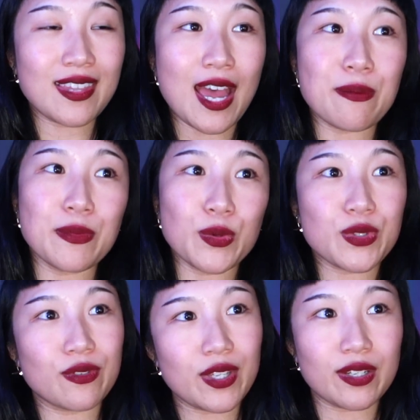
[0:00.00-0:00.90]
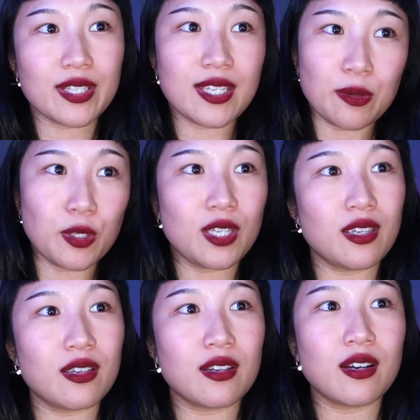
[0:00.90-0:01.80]
that most of their
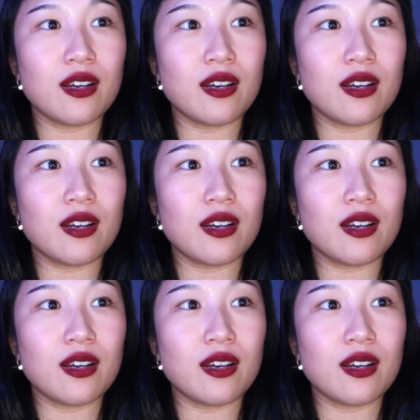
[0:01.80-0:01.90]
Kibbe